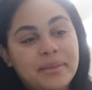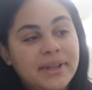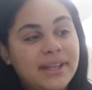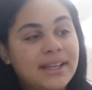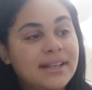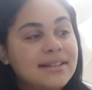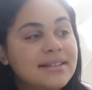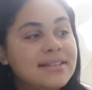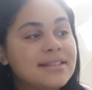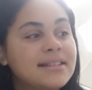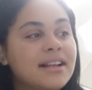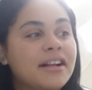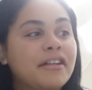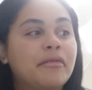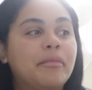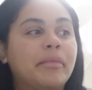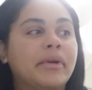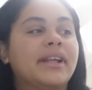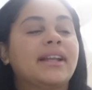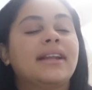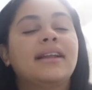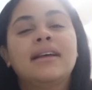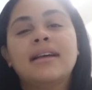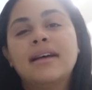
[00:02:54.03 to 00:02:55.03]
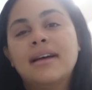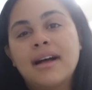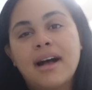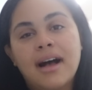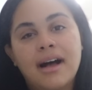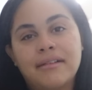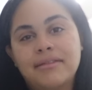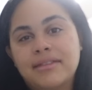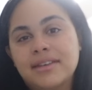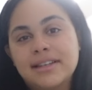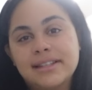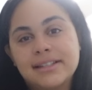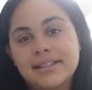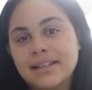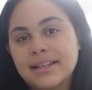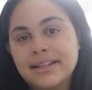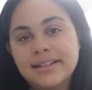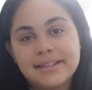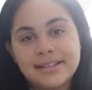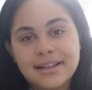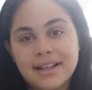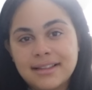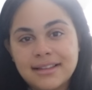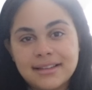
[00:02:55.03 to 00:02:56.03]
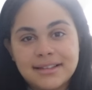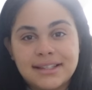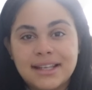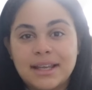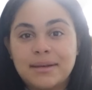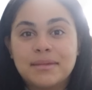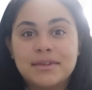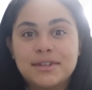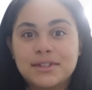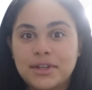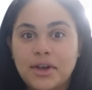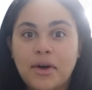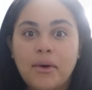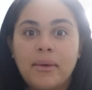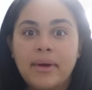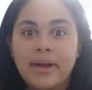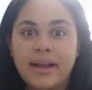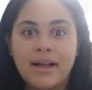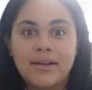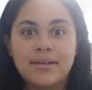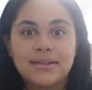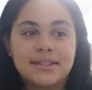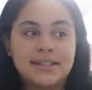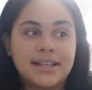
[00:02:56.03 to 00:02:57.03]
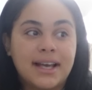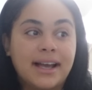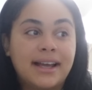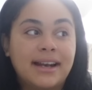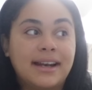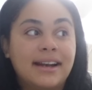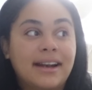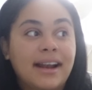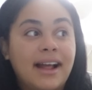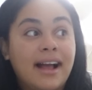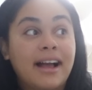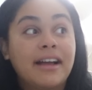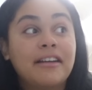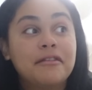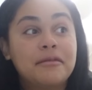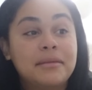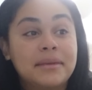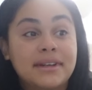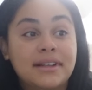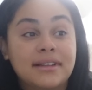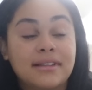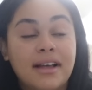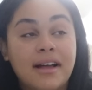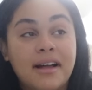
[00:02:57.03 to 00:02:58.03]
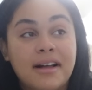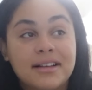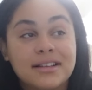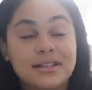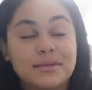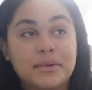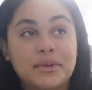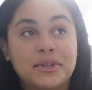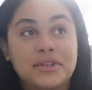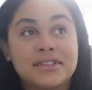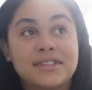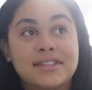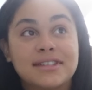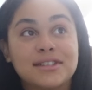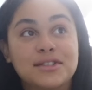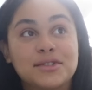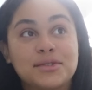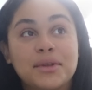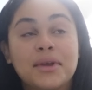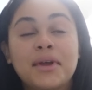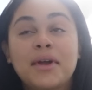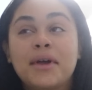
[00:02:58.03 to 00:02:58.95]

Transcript: bit and stuff, but obviously it's not the same as going outside. And I've been in the hospital since